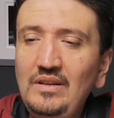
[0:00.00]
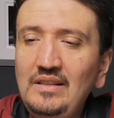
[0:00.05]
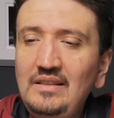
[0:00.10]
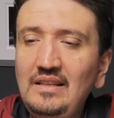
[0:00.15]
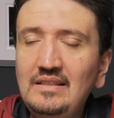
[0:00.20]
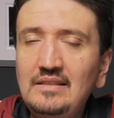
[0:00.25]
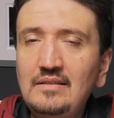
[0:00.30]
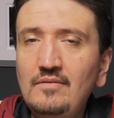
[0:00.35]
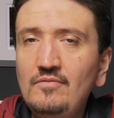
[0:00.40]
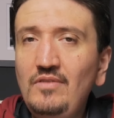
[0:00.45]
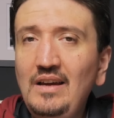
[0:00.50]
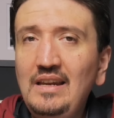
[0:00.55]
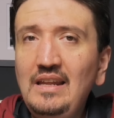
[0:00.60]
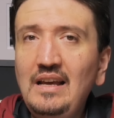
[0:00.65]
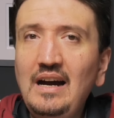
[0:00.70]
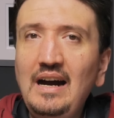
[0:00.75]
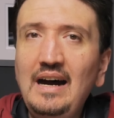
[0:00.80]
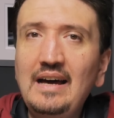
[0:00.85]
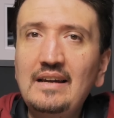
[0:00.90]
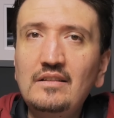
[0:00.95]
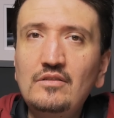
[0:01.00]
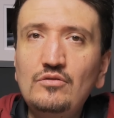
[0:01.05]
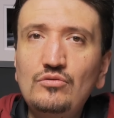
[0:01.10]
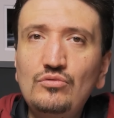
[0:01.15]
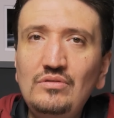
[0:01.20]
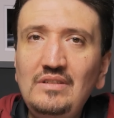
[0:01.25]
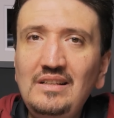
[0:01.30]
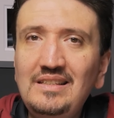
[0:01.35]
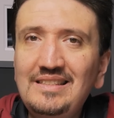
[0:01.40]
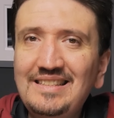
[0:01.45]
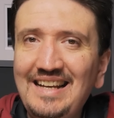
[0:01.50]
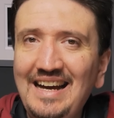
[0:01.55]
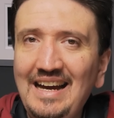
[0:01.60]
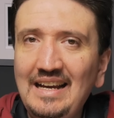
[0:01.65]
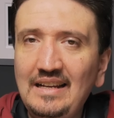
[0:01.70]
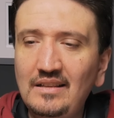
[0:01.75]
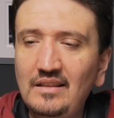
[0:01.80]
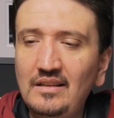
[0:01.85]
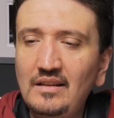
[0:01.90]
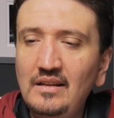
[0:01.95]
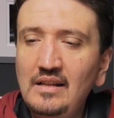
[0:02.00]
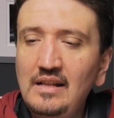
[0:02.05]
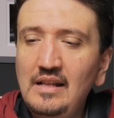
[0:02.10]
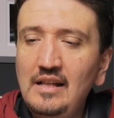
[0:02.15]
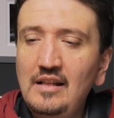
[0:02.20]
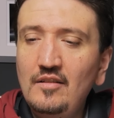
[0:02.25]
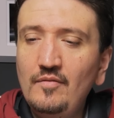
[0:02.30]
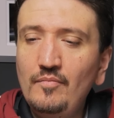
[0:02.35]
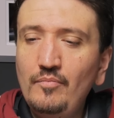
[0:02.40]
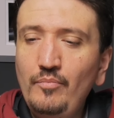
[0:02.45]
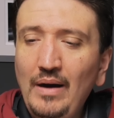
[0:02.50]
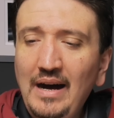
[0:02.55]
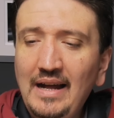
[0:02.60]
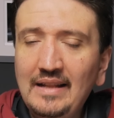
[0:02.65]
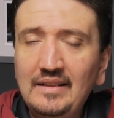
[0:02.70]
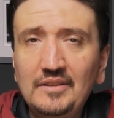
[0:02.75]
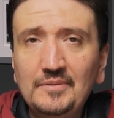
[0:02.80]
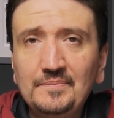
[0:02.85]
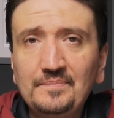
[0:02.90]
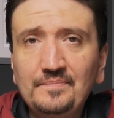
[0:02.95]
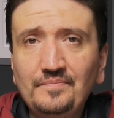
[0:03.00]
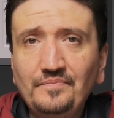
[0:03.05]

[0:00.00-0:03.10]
it is very hard to decide. But